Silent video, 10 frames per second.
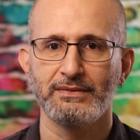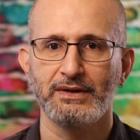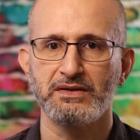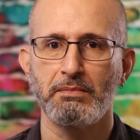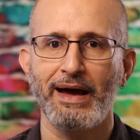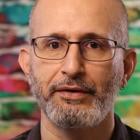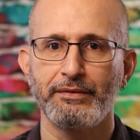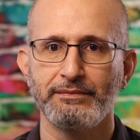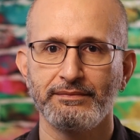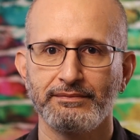Doesn't matter.
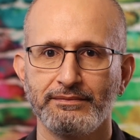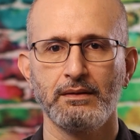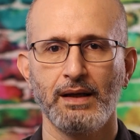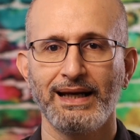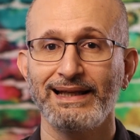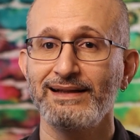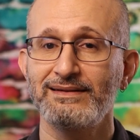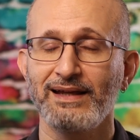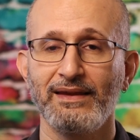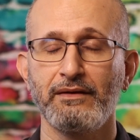And I like
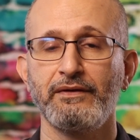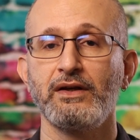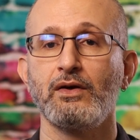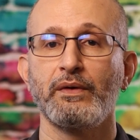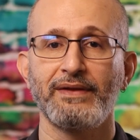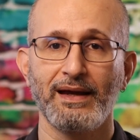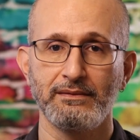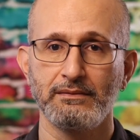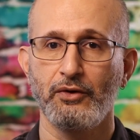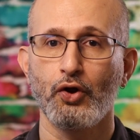to end the video with that
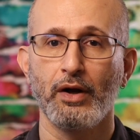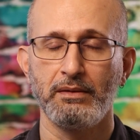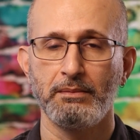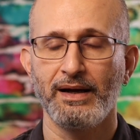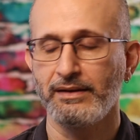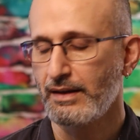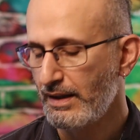thought in mind,